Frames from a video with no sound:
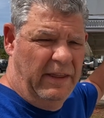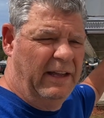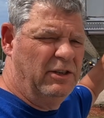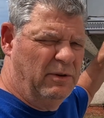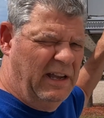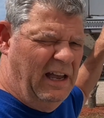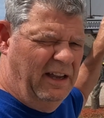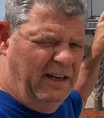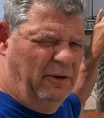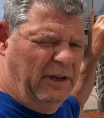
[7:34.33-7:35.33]
They do
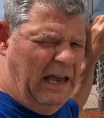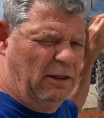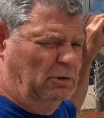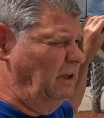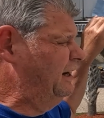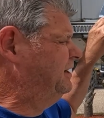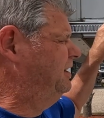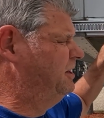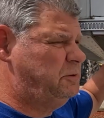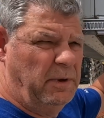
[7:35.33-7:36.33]
gather a lot of
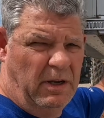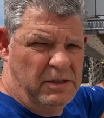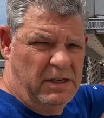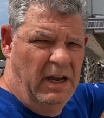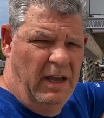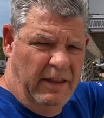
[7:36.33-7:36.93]
dust because